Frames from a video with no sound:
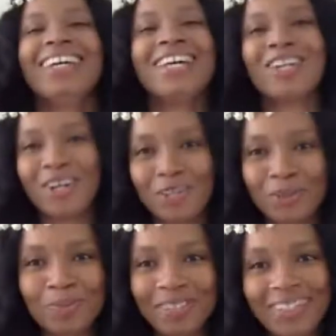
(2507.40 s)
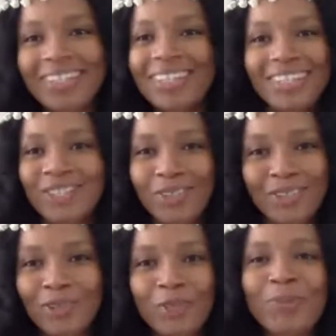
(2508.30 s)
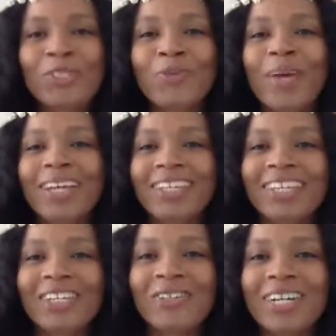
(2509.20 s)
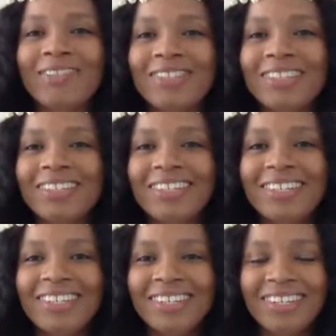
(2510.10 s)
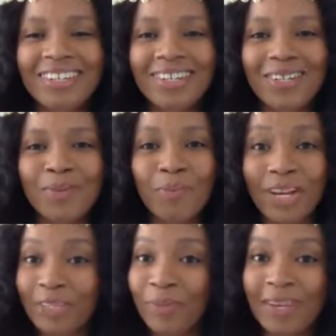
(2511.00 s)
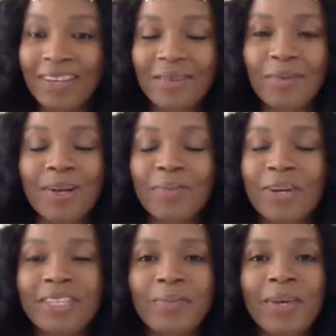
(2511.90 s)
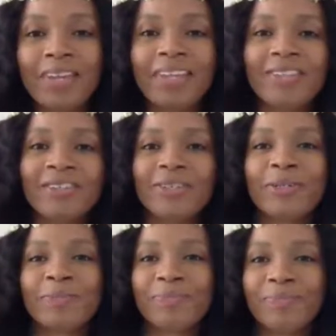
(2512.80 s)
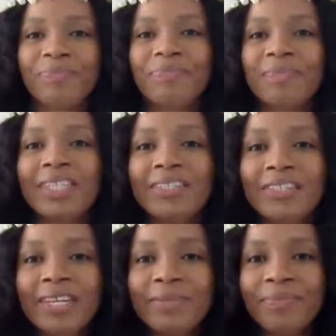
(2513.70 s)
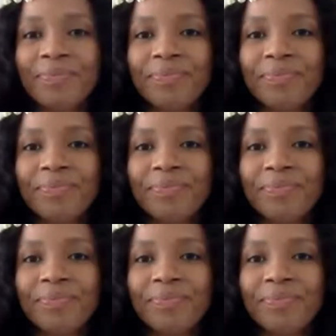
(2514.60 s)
and herbs, you can do a spiritual bath. Like you don't have to break the bank either. So there's that.